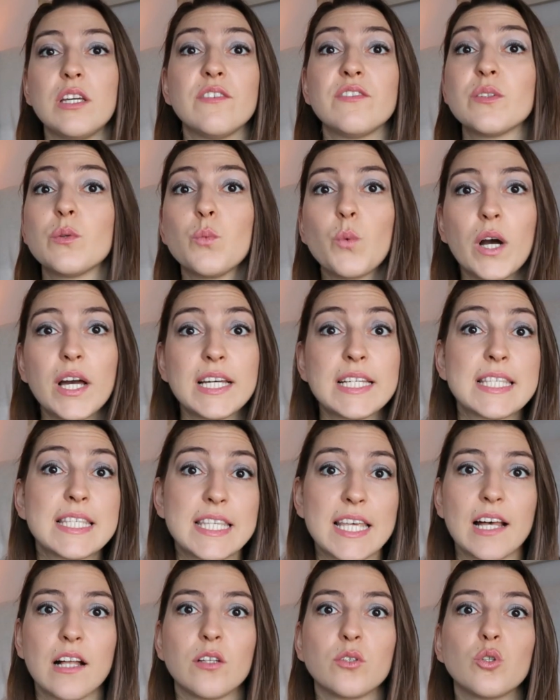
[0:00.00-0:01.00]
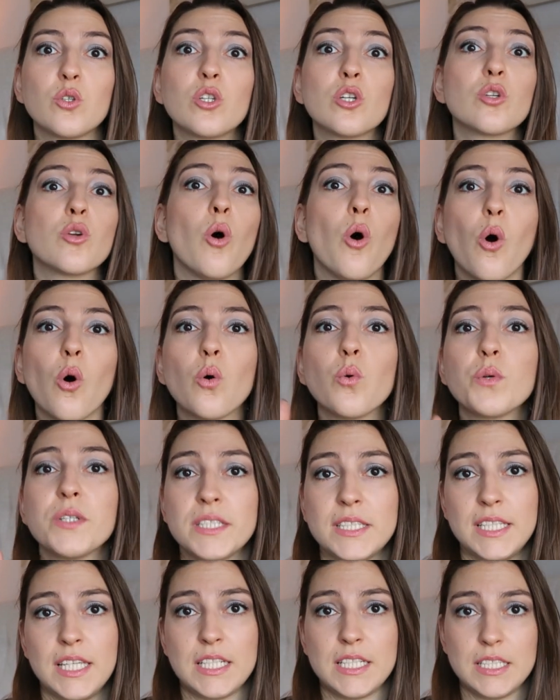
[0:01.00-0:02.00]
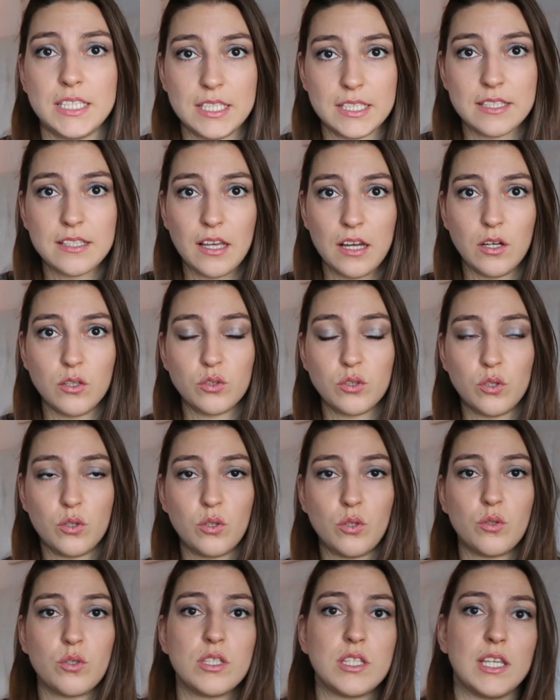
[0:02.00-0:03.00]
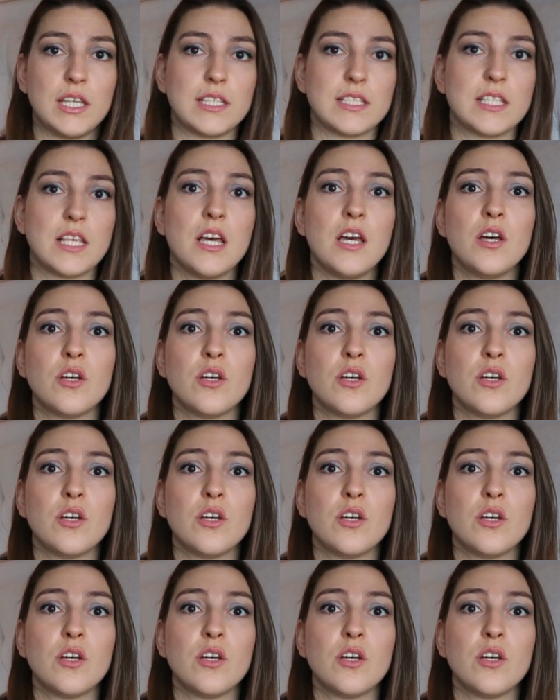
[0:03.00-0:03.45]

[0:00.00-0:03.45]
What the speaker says: even YSL, you can always get a discount on those things.